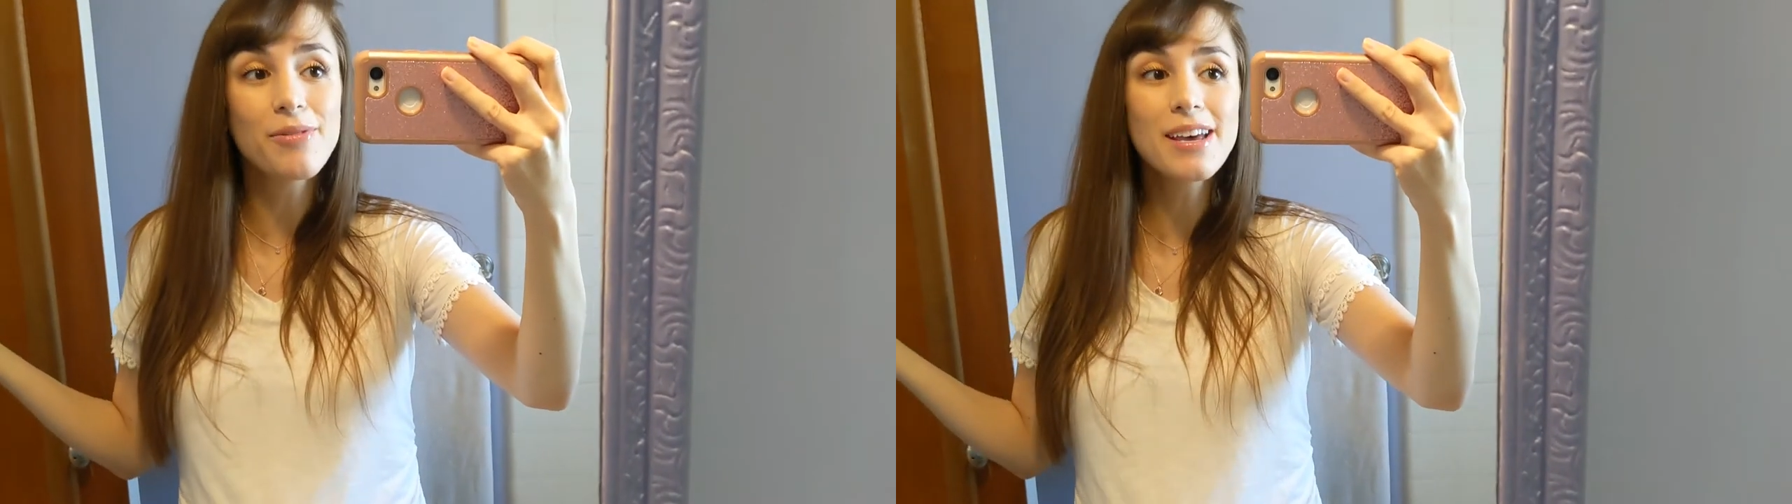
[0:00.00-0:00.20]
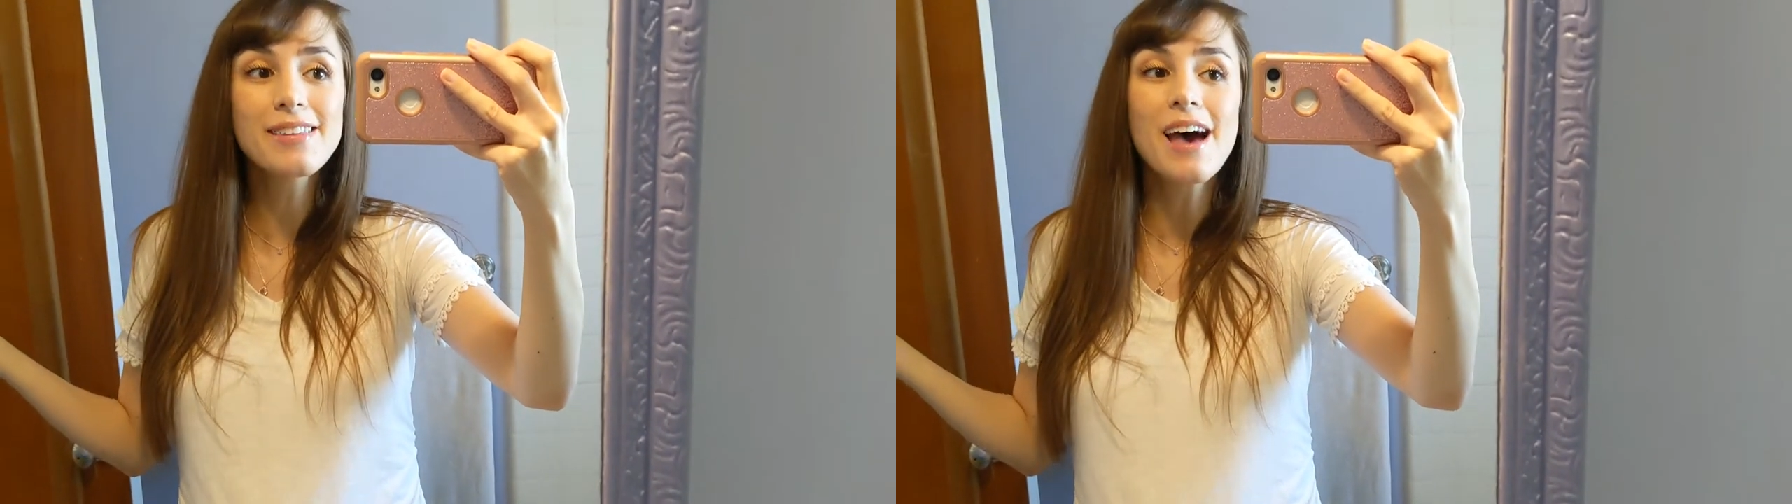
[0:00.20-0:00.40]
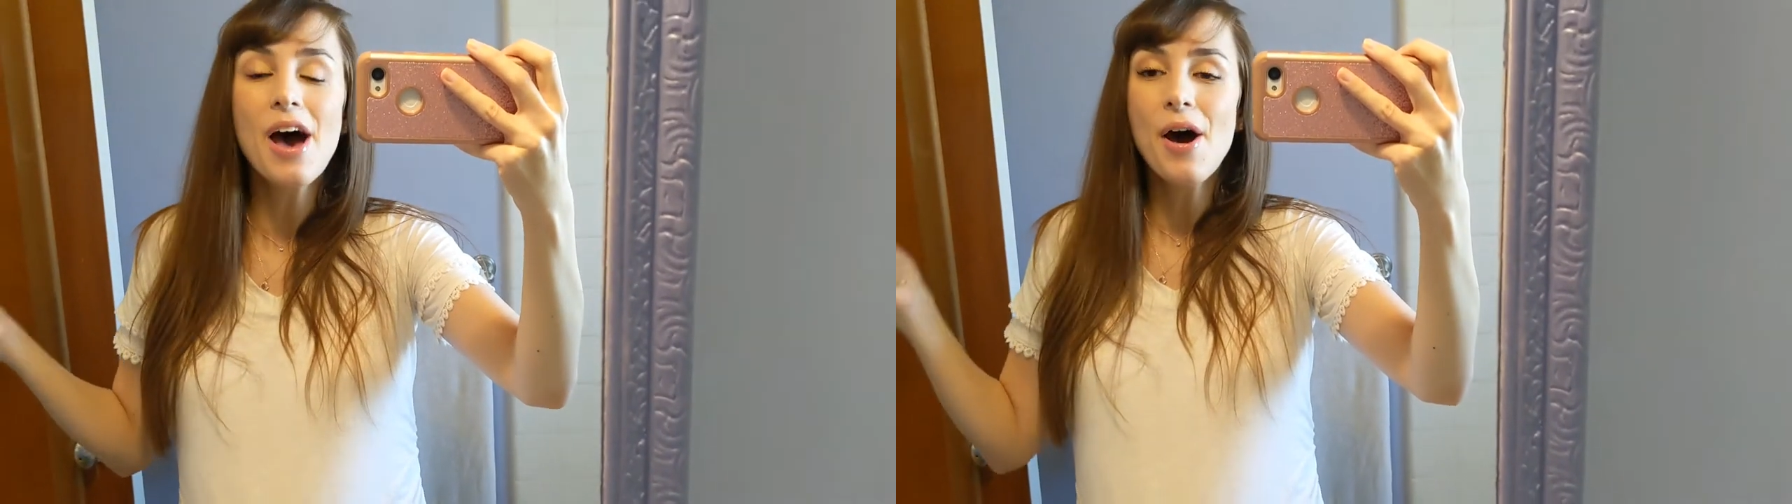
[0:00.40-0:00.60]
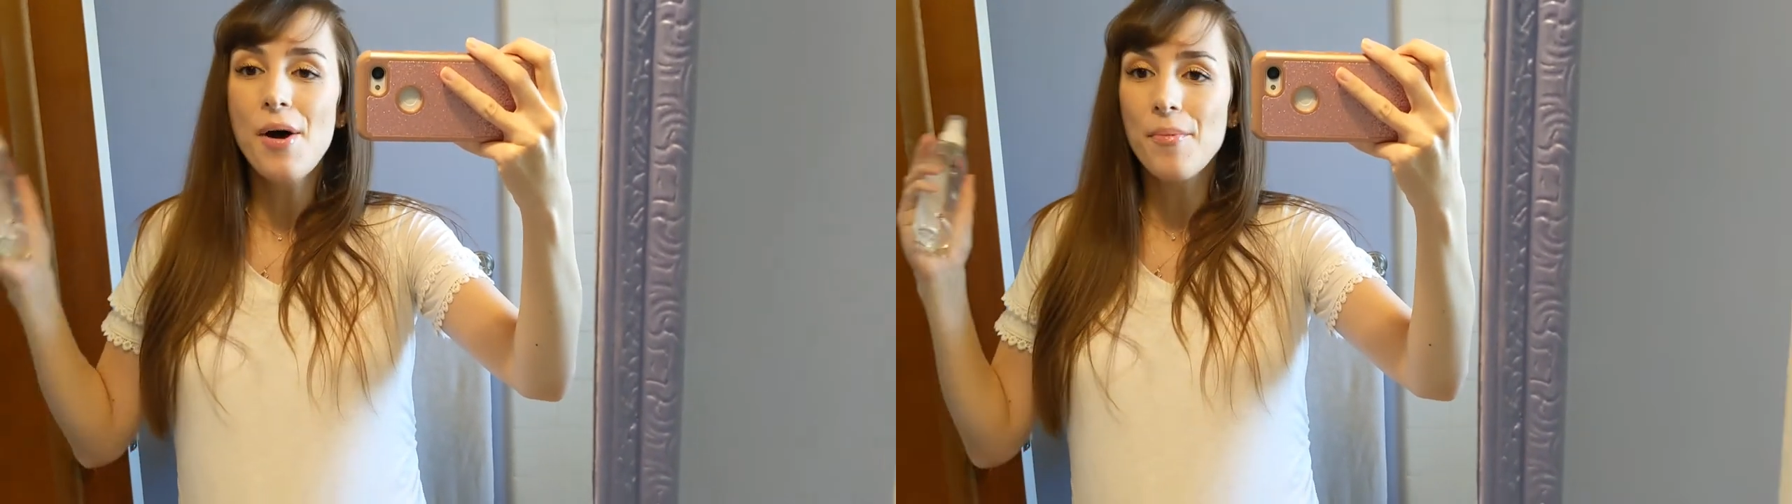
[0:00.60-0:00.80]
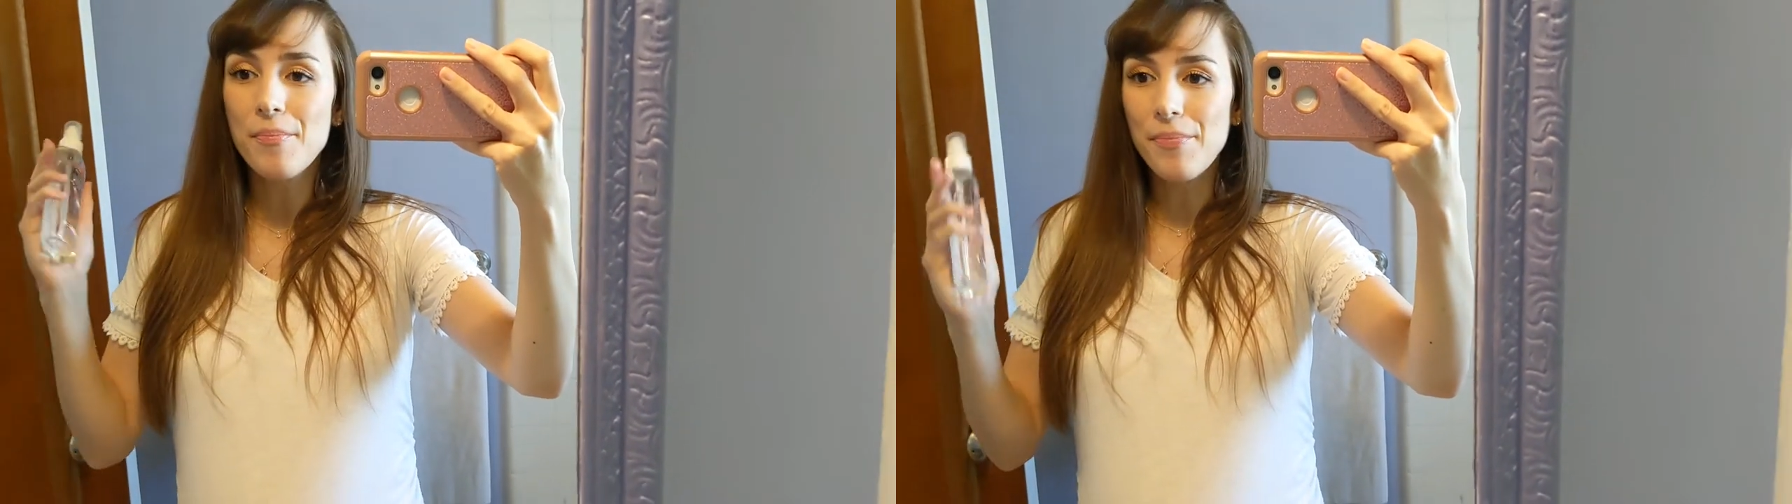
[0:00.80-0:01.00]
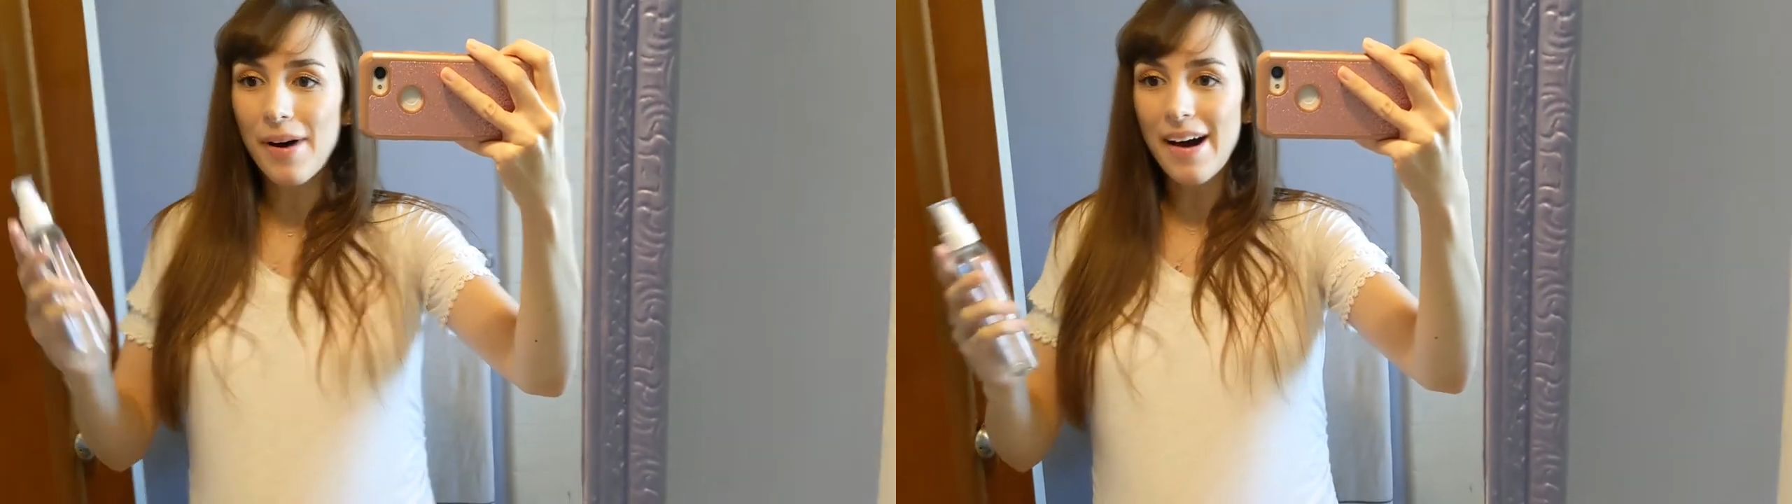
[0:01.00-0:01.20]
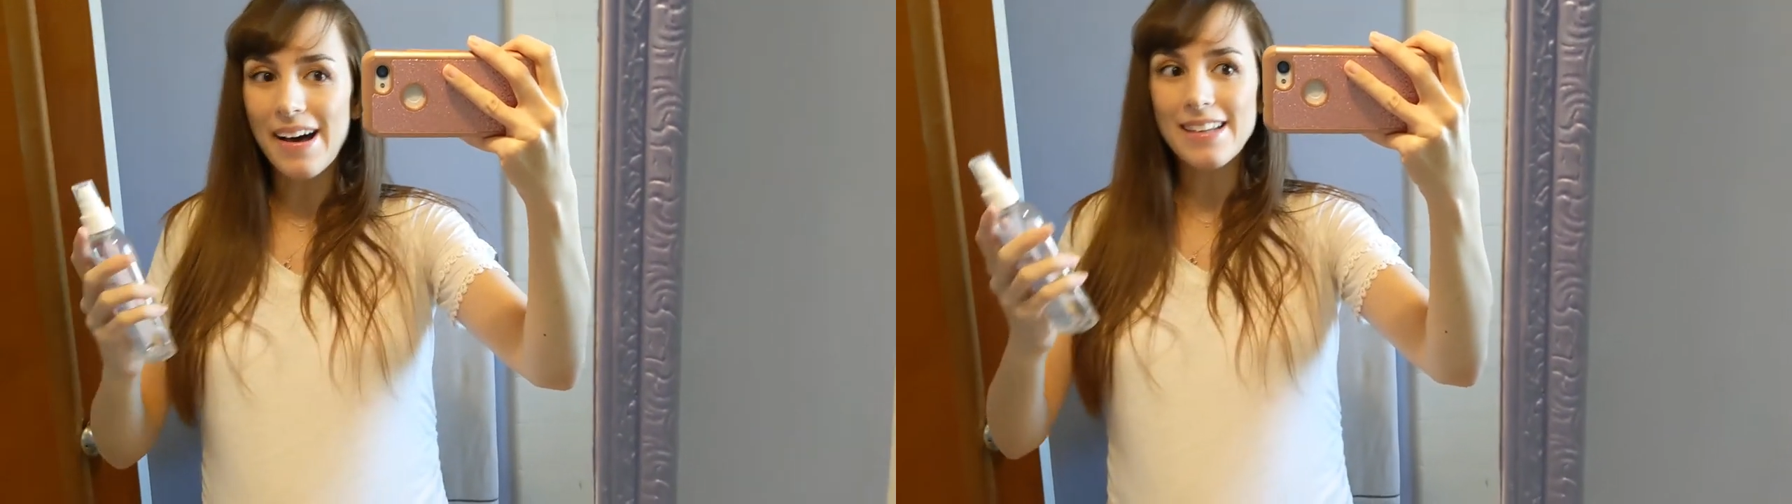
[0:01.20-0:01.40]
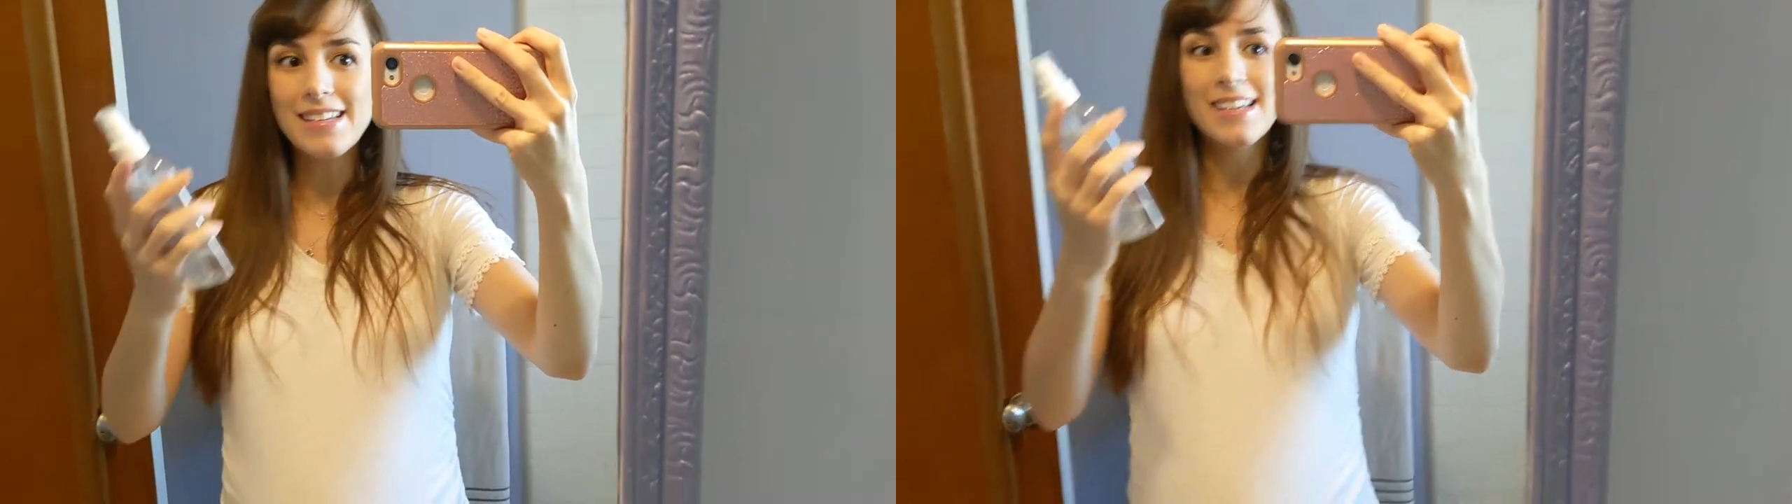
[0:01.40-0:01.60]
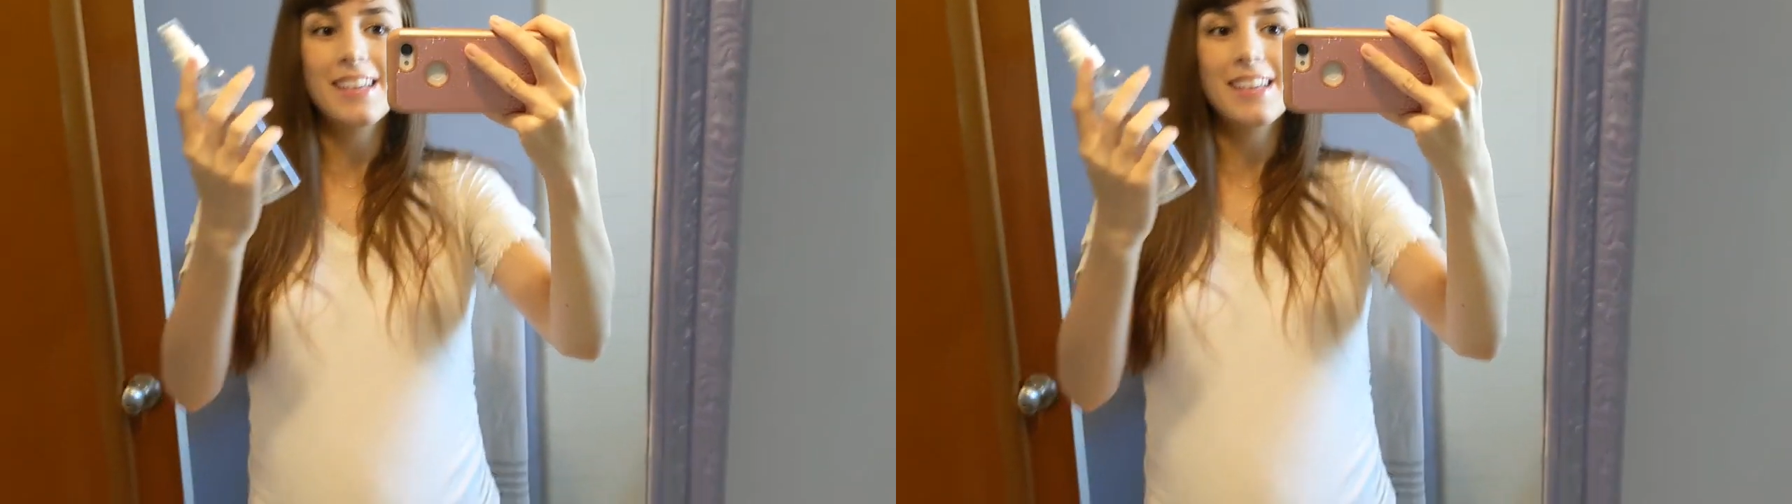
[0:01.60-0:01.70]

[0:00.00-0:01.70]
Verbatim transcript: with, but